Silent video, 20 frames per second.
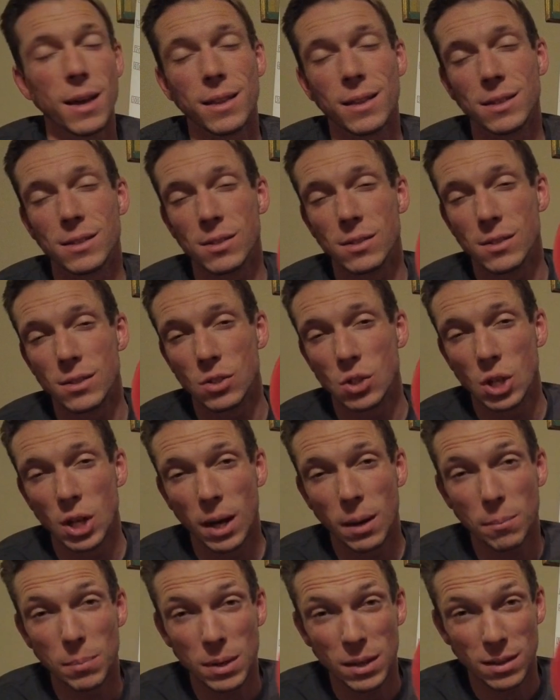This is a
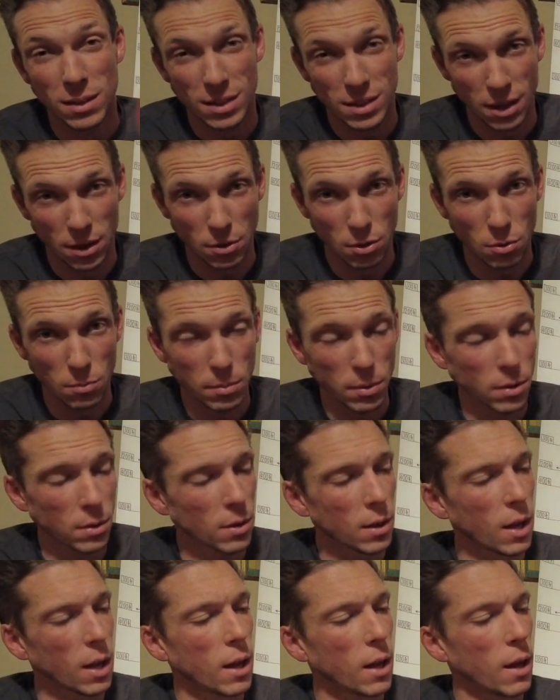Champion
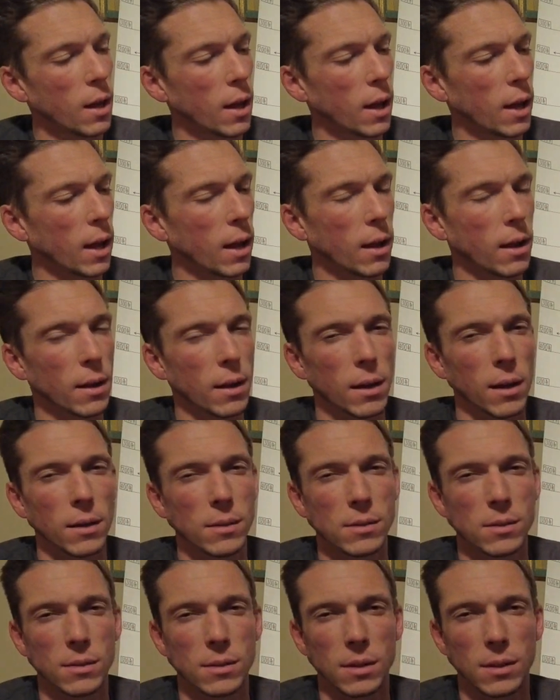Thunderbird, and
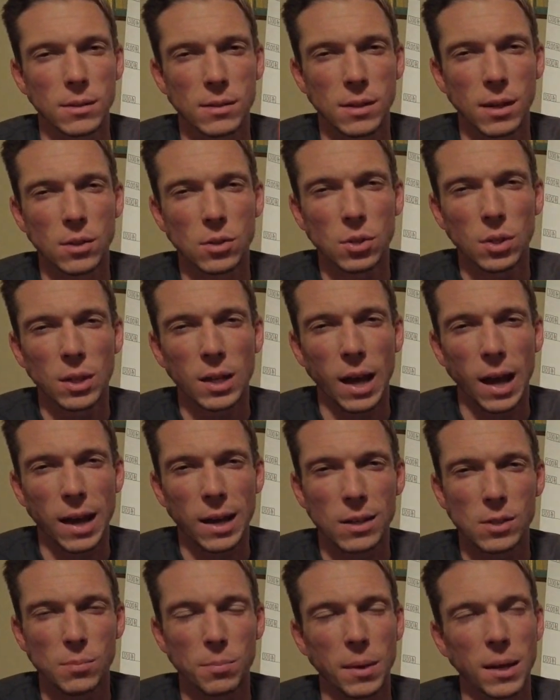essentially I
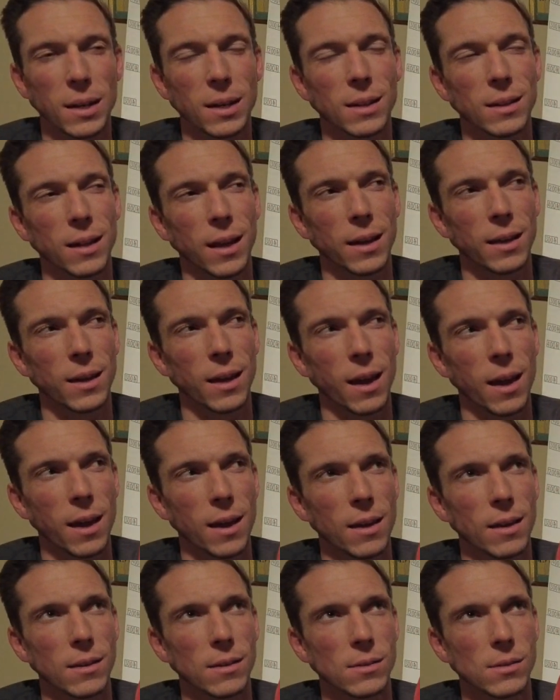explain it like
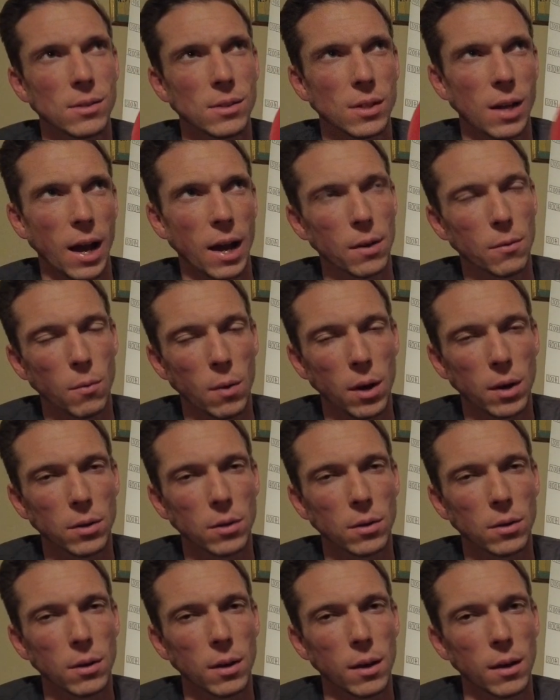a
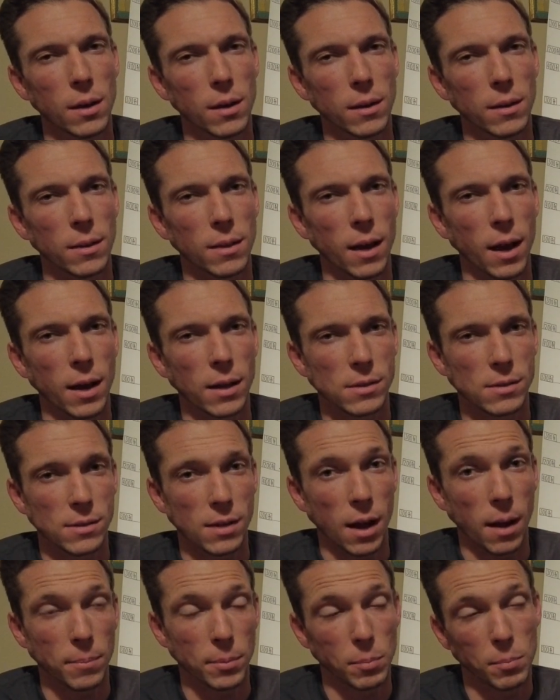Sidewinder that
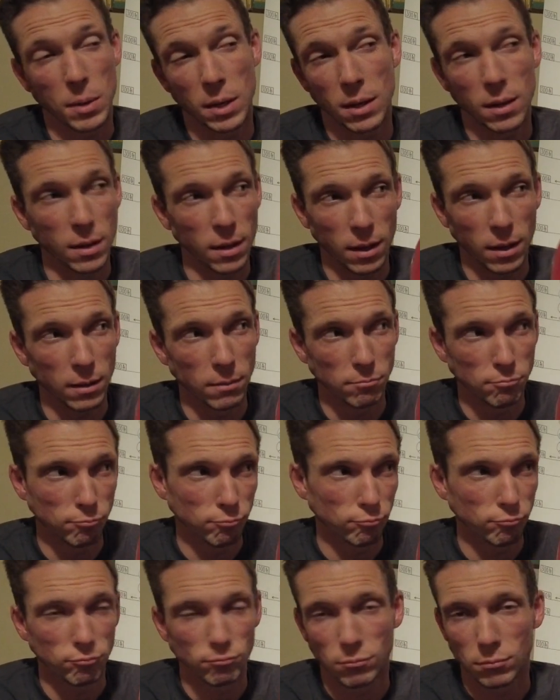stopped beating in
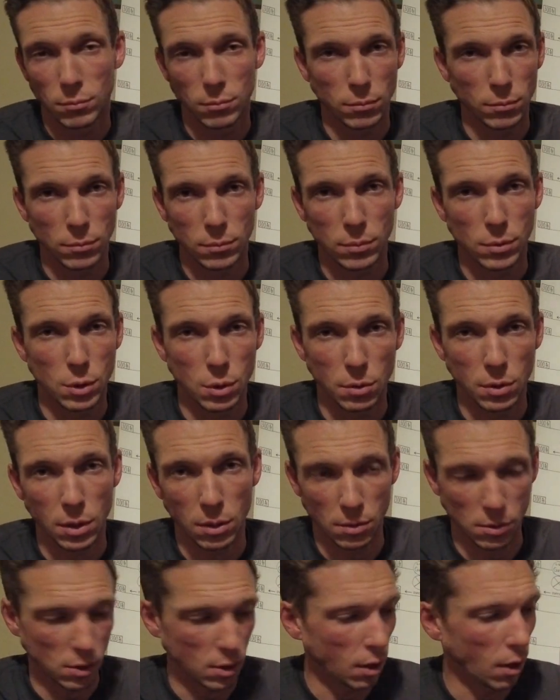2
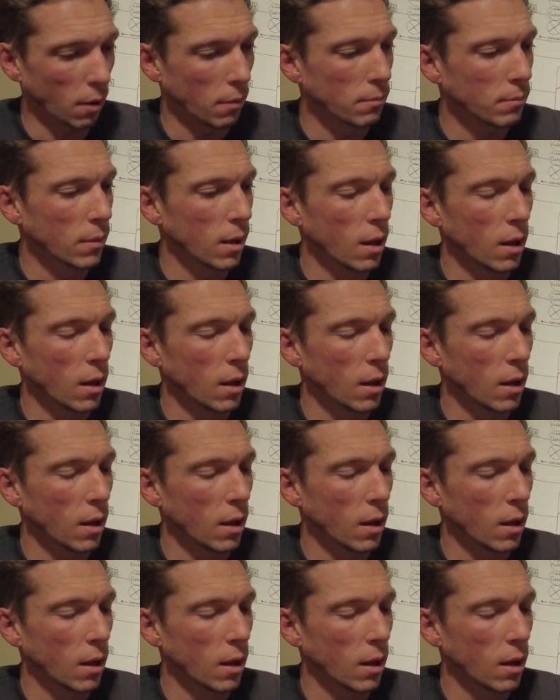years ago.